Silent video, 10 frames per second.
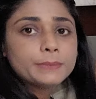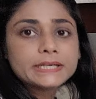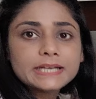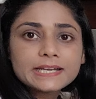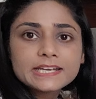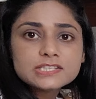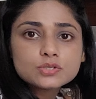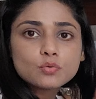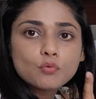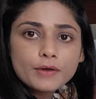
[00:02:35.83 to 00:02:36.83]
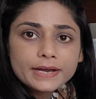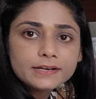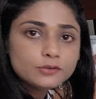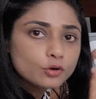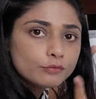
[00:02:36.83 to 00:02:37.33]
data is
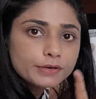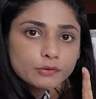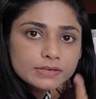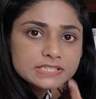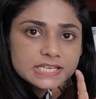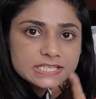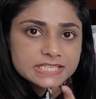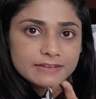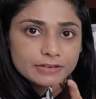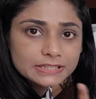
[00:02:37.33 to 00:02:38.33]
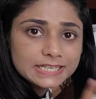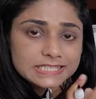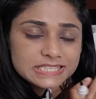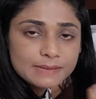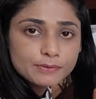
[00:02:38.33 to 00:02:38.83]
where no frequency is given.
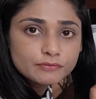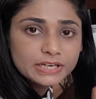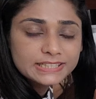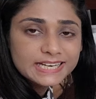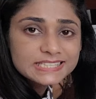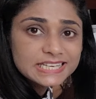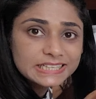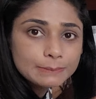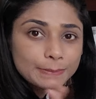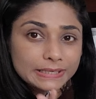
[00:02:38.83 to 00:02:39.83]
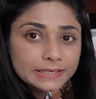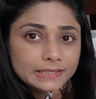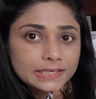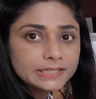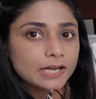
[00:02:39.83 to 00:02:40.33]
This type of data is
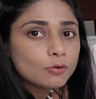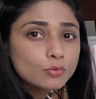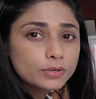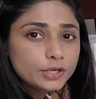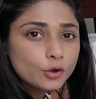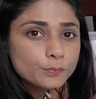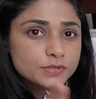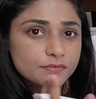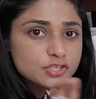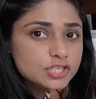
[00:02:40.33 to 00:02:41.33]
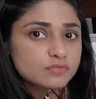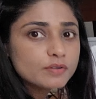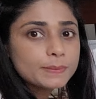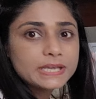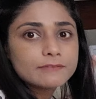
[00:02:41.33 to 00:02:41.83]
independent data. Only observations
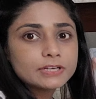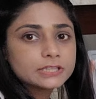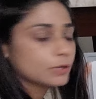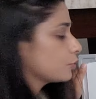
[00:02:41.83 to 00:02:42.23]
will be given in the